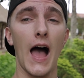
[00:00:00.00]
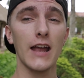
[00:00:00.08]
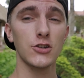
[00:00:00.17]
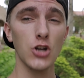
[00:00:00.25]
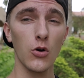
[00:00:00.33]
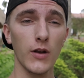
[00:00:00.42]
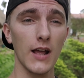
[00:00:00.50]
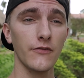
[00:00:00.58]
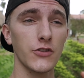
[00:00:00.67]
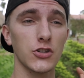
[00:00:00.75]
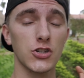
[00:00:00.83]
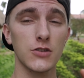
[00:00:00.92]
I don't
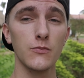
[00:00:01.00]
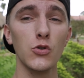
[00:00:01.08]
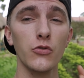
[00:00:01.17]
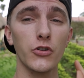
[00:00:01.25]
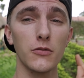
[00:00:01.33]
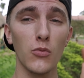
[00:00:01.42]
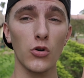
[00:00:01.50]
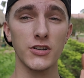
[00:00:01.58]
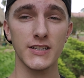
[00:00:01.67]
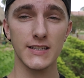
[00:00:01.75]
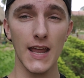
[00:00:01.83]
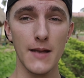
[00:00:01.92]
have the smoother, more
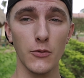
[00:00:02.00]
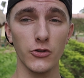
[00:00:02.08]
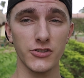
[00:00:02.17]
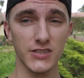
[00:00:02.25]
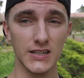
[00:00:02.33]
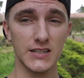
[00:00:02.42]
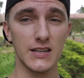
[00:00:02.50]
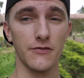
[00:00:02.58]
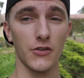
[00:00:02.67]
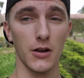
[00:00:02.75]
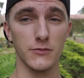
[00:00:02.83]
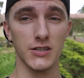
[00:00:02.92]
stable 60
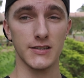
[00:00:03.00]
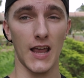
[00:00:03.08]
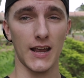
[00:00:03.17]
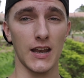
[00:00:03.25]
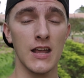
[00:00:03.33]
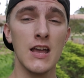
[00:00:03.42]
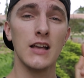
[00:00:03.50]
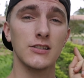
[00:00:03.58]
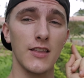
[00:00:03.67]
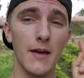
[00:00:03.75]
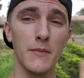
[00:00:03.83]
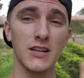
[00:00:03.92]
frames a second.
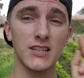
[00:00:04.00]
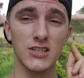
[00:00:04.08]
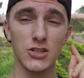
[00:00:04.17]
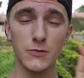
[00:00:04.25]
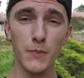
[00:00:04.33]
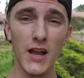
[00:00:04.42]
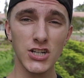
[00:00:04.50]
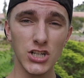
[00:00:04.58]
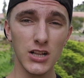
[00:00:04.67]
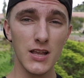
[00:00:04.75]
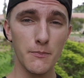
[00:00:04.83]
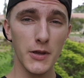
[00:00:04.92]
So that makes
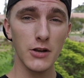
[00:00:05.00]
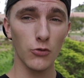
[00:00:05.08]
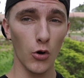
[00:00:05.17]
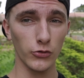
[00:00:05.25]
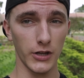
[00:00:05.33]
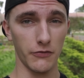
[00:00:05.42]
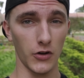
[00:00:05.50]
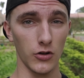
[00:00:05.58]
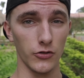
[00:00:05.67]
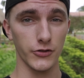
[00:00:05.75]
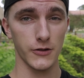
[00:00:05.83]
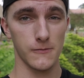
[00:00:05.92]
especially B-roll difficult.